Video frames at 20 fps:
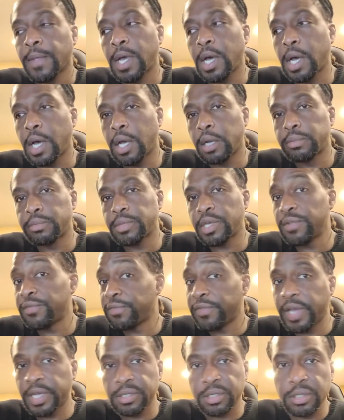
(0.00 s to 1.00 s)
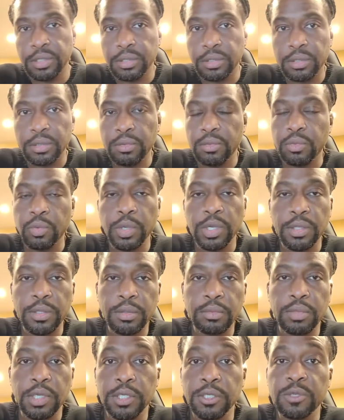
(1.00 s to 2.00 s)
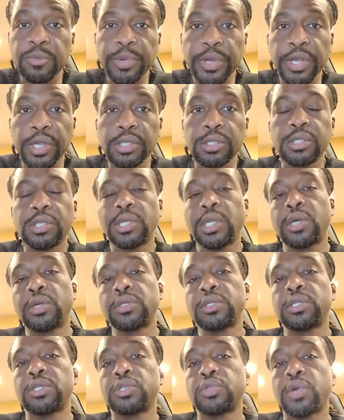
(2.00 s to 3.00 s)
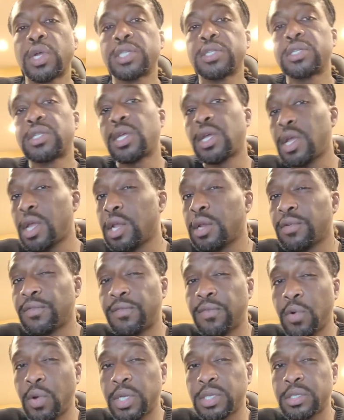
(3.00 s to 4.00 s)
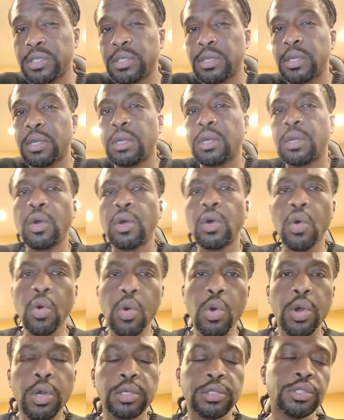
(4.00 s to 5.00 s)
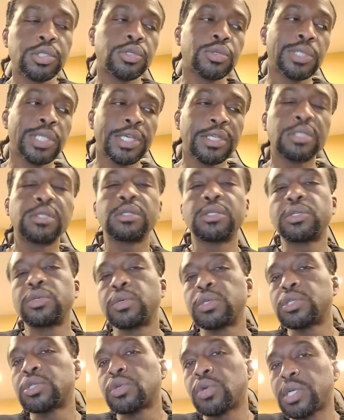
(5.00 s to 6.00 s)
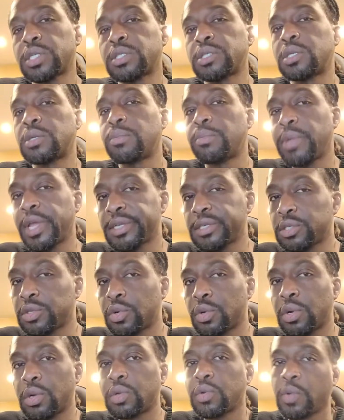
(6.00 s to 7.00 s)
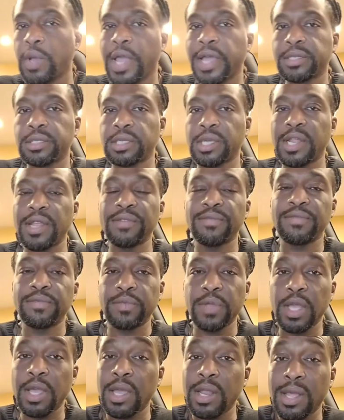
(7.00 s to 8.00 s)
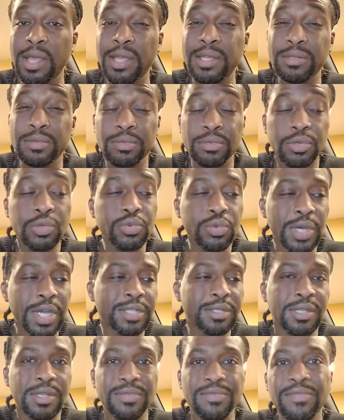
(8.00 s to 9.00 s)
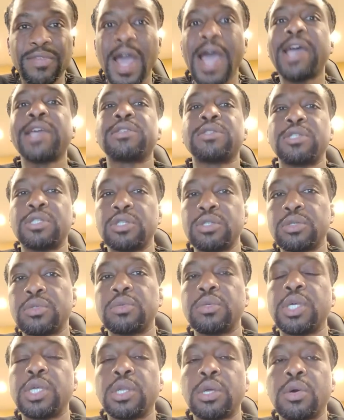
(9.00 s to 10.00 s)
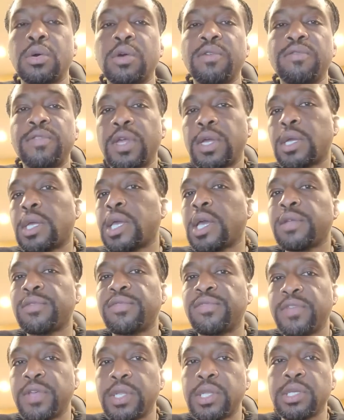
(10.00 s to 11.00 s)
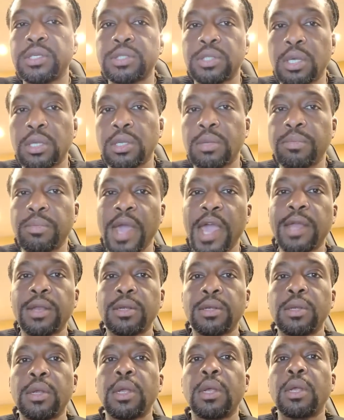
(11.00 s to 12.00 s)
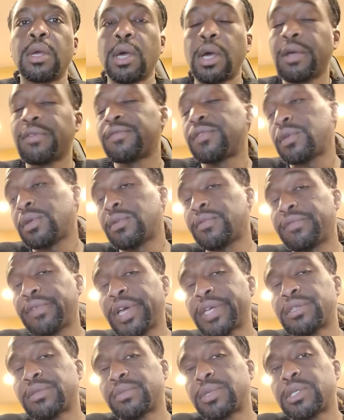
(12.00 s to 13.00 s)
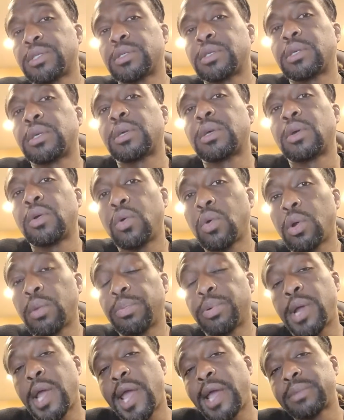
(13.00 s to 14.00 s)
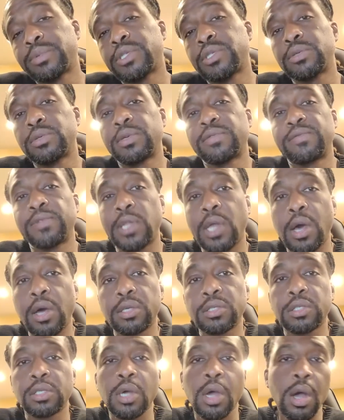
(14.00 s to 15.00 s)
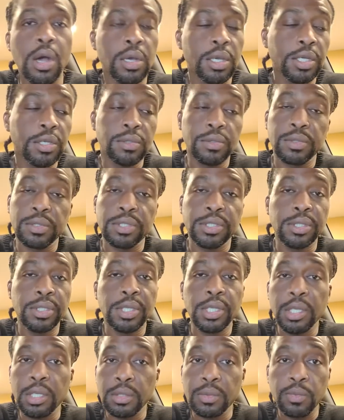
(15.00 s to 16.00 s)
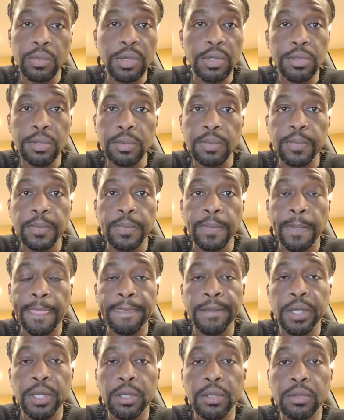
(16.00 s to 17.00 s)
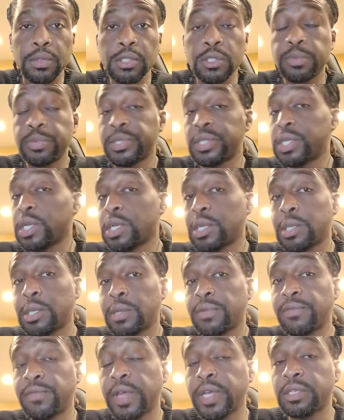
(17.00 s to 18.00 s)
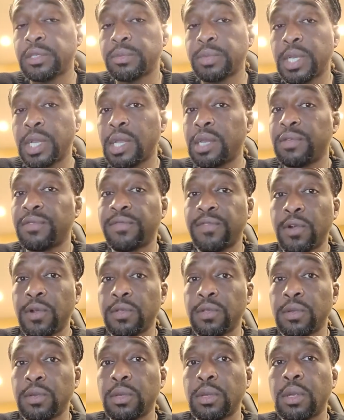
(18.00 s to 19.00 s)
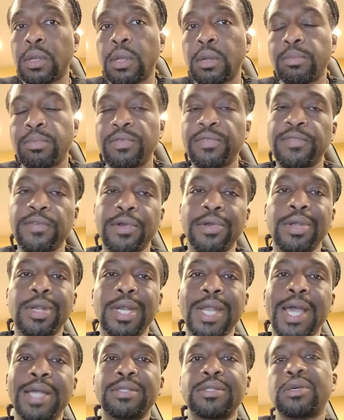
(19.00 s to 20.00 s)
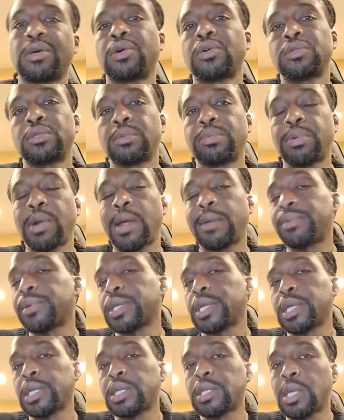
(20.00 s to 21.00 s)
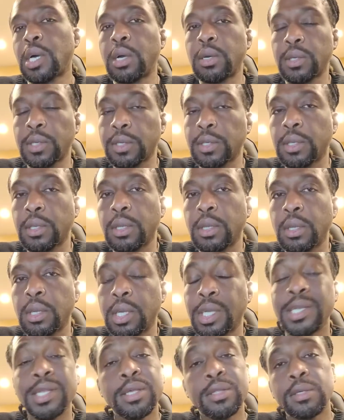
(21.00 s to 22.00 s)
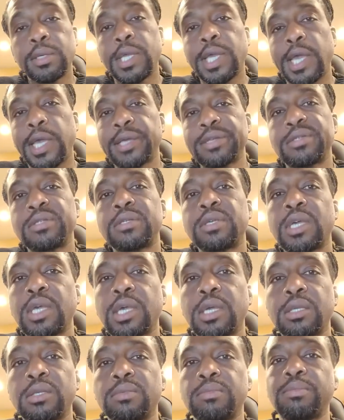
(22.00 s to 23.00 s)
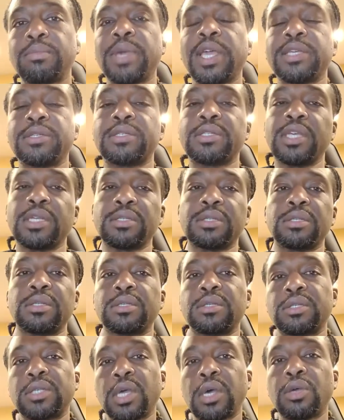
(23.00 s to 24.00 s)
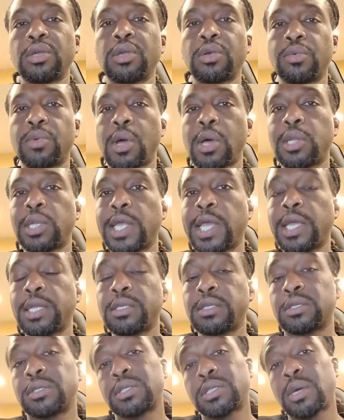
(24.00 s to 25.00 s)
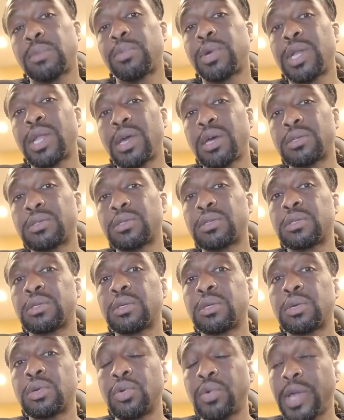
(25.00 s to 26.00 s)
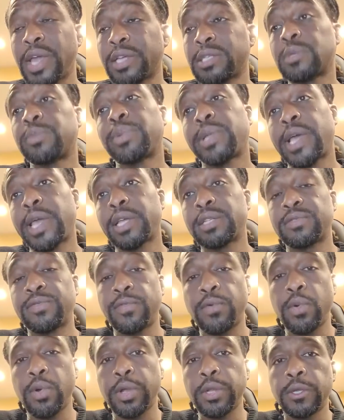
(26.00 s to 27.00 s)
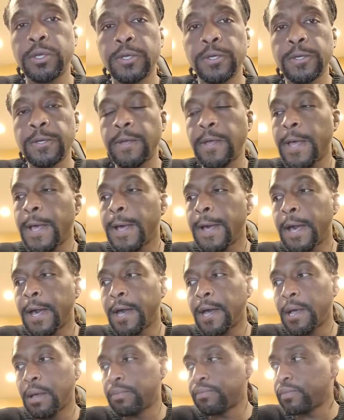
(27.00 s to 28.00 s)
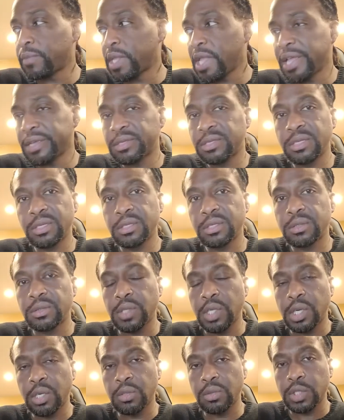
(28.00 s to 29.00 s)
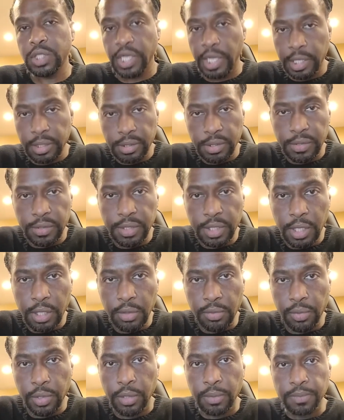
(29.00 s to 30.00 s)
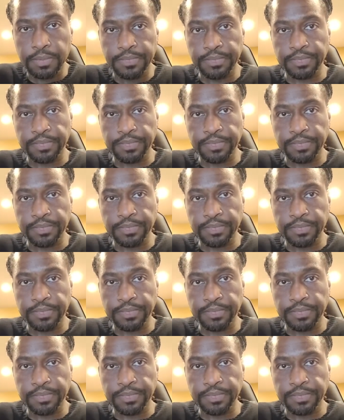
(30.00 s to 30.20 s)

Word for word: Um, investors with experience learn to trust their inner voice or to listen to a trusted mentor who has a, a, a, who has advised you, you know, of their gut feelings on the matter of your investments. Or perhaps you have lost all interest in dealing with, you know, this particular investment any further, preferring not to hold the property any longer. In either case, it makes sense to sell your raw land to someone else who has plans for it. Uh, next is, you know, change of scenery.